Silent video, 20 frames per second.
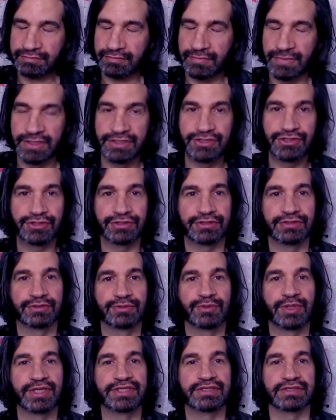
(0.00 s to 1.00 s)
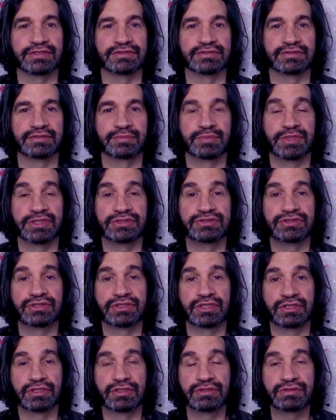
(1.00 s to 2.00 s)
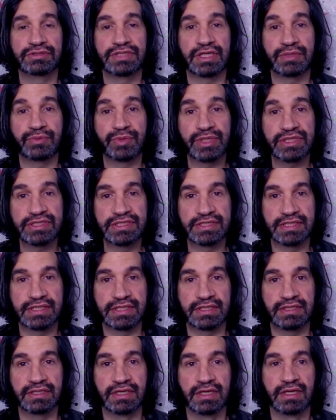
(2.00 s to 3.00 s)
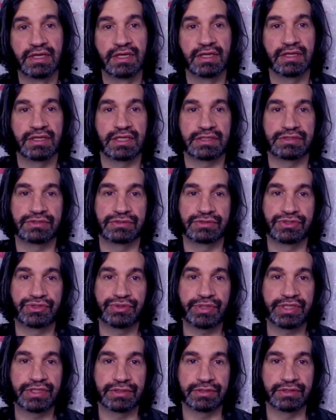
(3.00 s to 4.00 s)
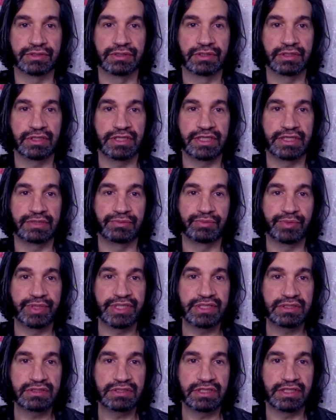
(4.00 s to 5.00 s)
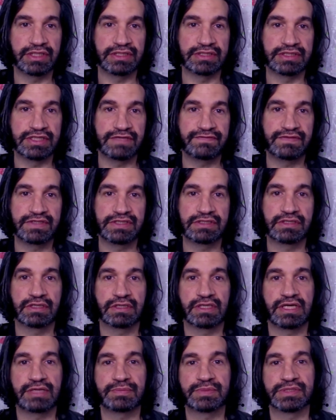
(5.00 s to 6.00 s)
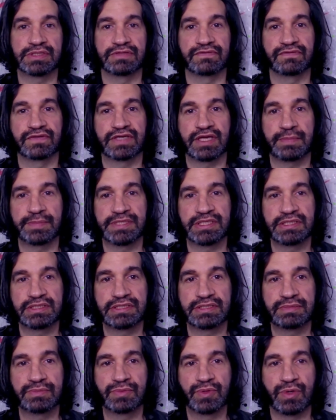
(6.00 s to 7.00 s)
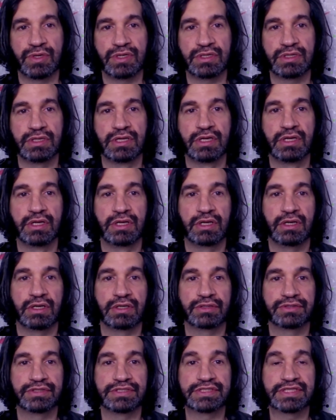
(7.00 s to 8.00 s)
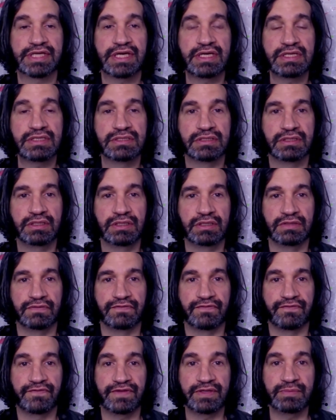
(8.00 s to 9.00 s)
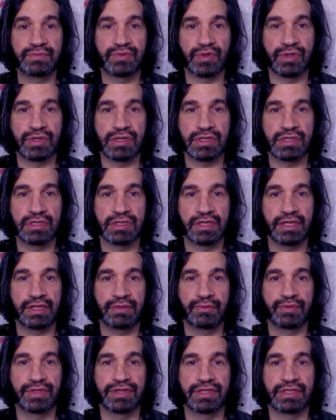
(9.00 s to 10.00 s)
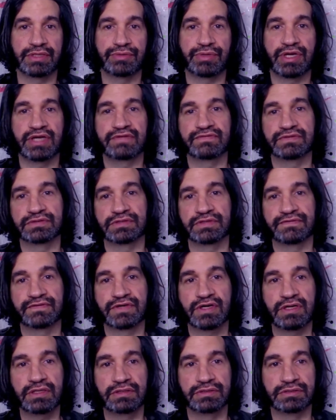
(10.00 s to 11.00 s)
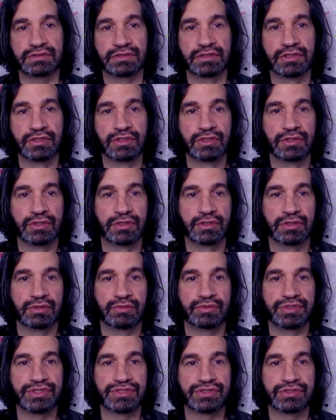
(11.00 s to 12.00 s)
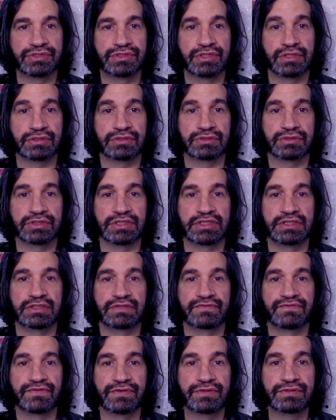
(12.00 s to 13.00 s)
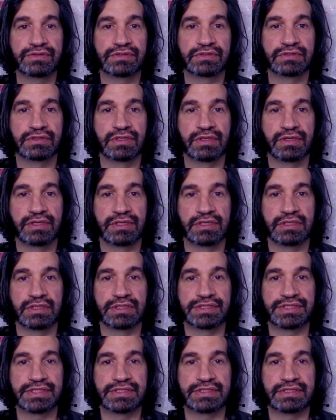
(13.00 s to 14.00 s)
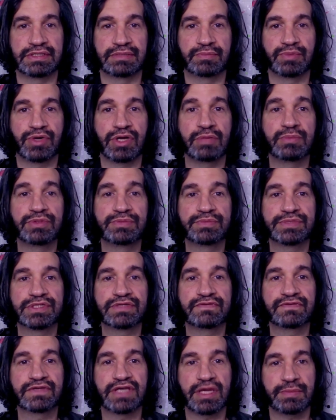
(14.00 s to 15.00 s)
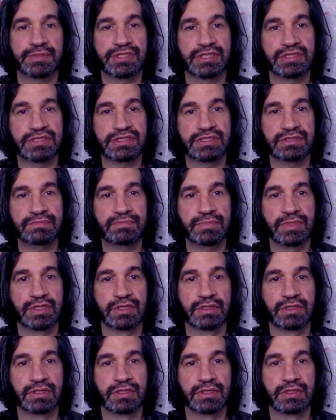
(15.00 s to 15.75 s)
Sure, why not? But to conclude, I will say that to trigger a real and definite collapse of capitalism noir on the scale of film noir with the arrival of color, we should not only invert the existing problems of capitalism,